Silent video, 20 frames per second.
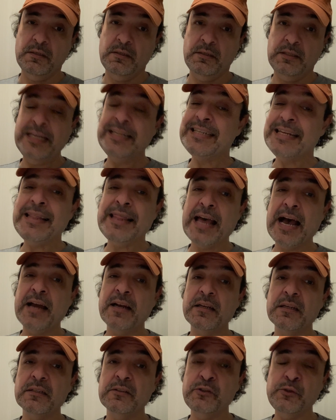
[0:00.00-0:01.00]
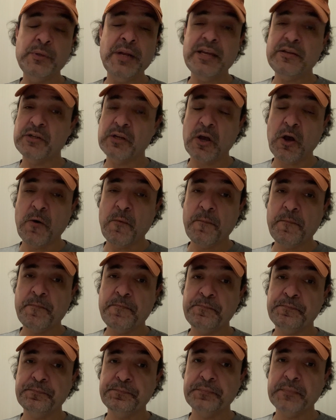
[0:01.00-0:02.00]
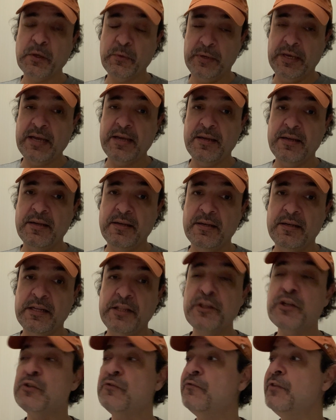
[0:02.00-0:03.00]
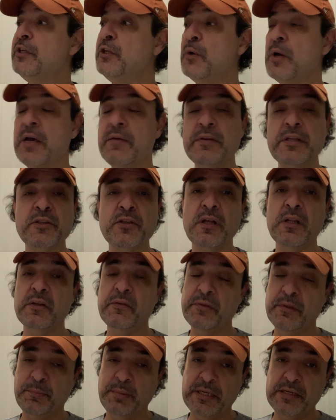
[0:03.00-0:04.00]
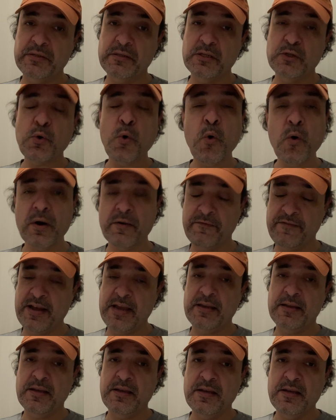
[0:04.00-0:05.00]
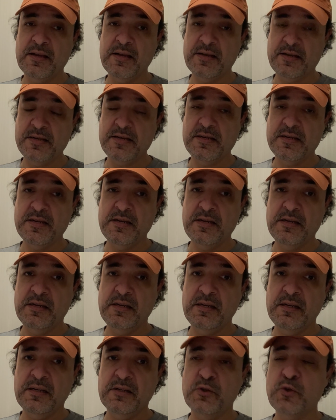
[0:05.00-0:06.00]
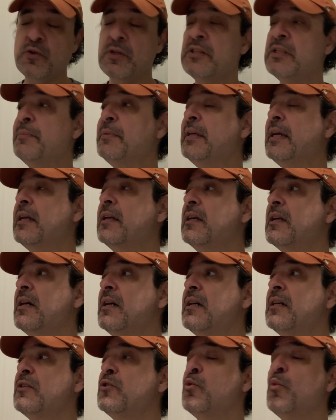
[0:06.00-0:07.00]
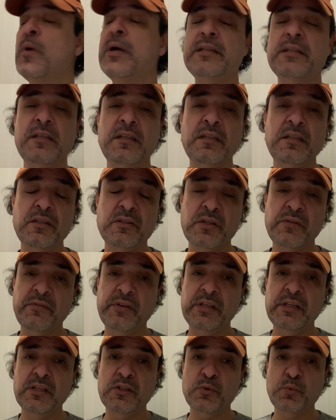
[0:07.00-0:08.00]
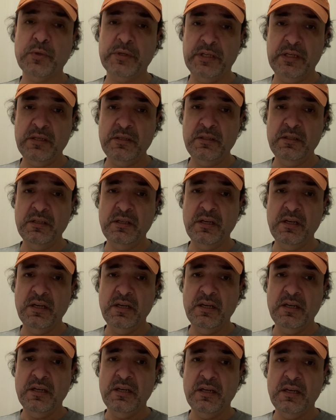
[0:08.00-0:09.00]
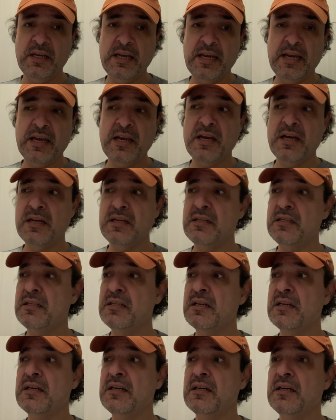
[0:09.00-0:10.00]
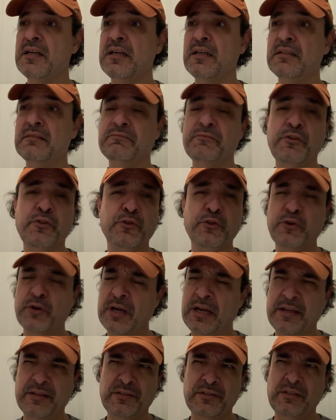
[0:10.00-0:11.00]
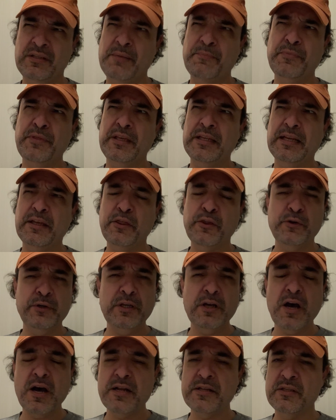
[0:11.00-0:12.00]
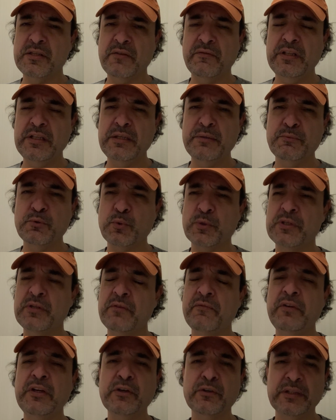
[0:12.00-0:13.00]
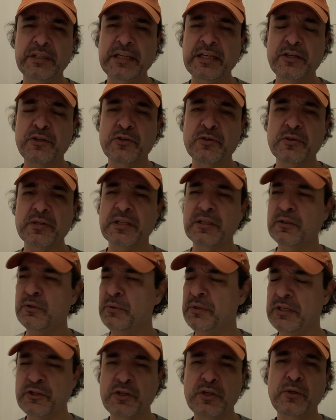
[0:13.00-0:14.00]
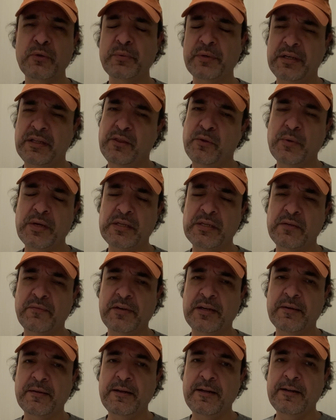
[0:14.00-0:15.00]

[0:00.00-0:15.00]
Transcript: They did that 2 days ago, okay? And there's video evidence all over the place. It's horrifying. Something like 20 civilians were killed, and something like 30-odd civilians were severely injured, including children and the rest of it.